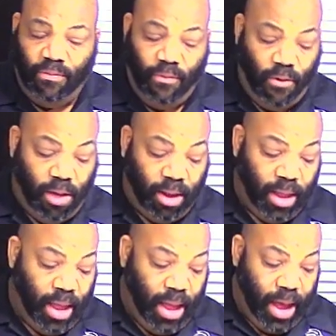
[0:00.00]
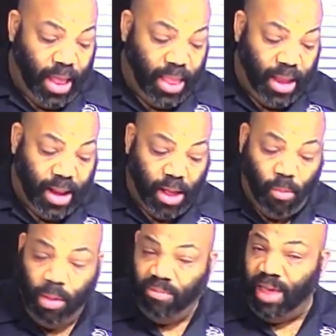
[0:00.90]
the foil, and then
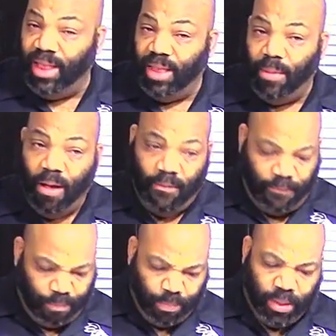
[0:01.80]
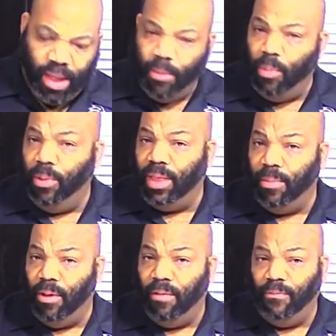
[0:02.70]
we'll take them off and we'll put
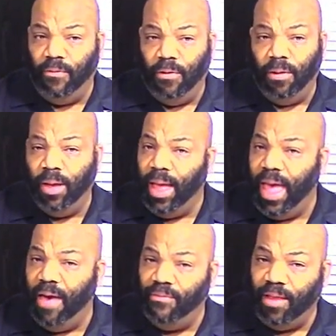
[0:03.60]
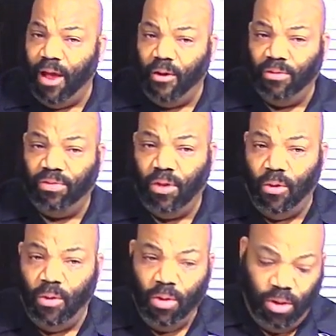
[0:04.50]
them on for half an hour or
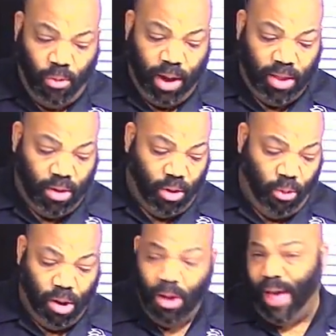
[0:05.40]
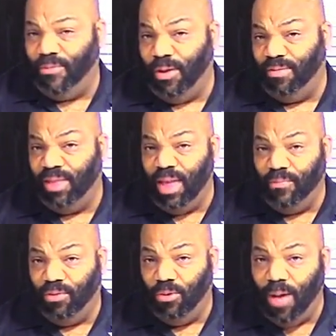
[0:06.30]
so directly on the grill after you've
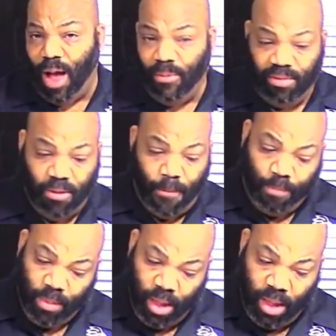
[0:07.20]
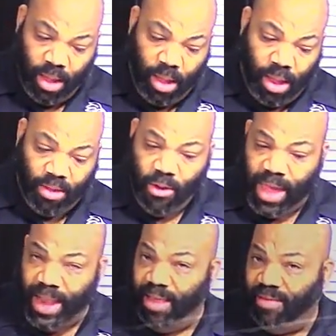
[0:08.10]
steamed for 2 hours. So let's go ahead
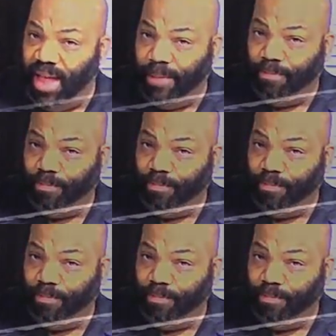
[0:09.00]
and get this done.